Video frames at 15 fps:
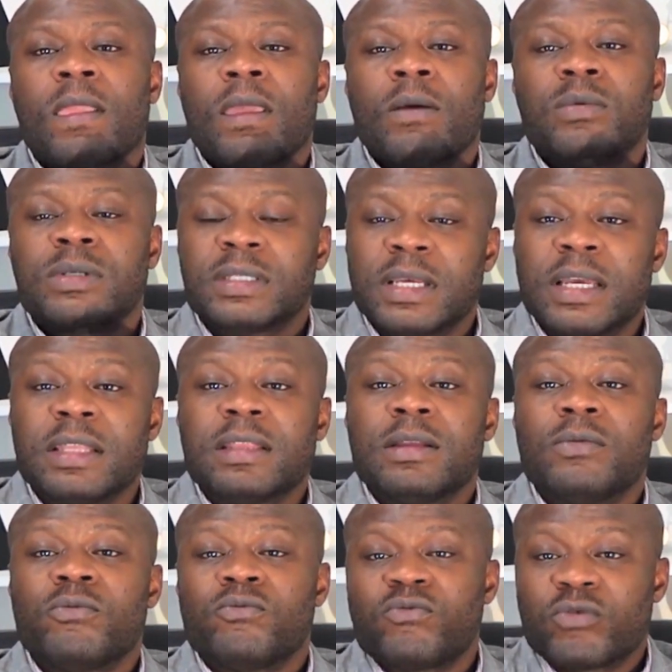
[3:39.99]
It was in
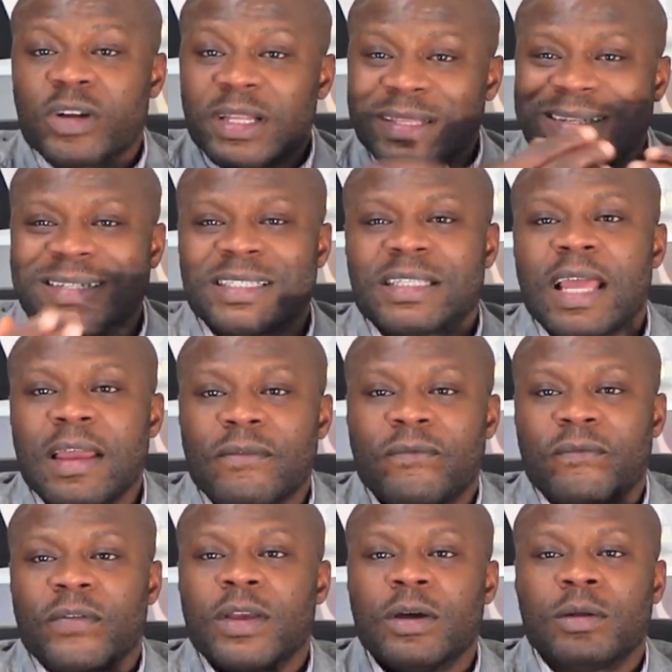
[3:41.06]
the real estate
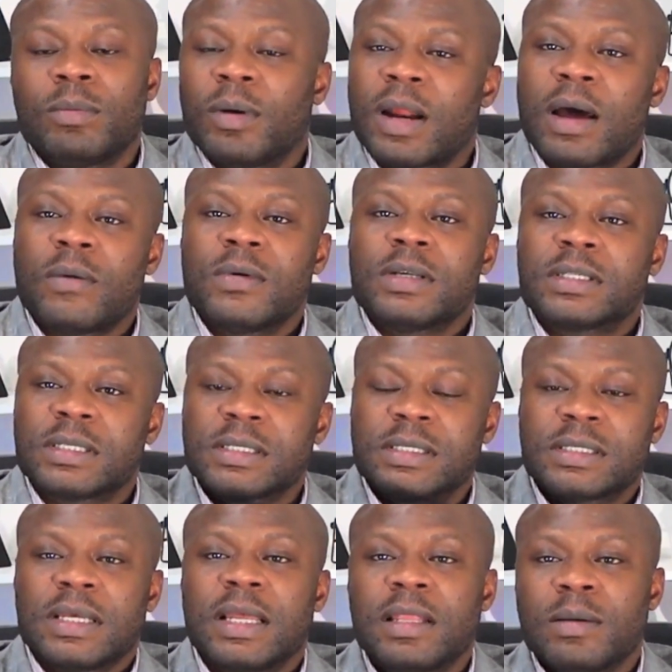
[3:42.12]
field, but I wasn't
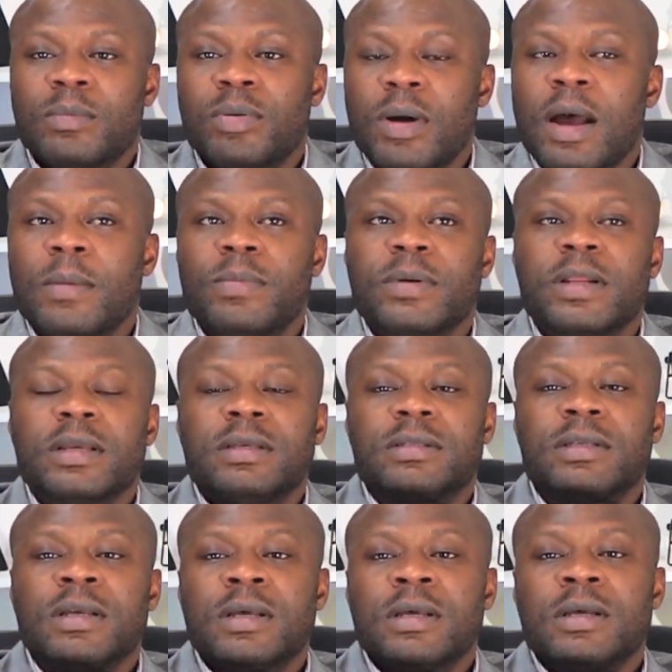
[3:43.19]
selling
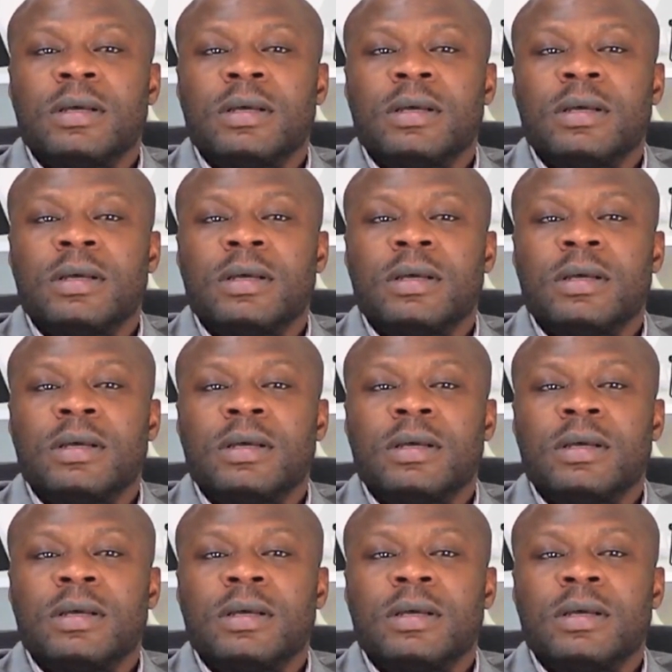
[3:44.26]
properties.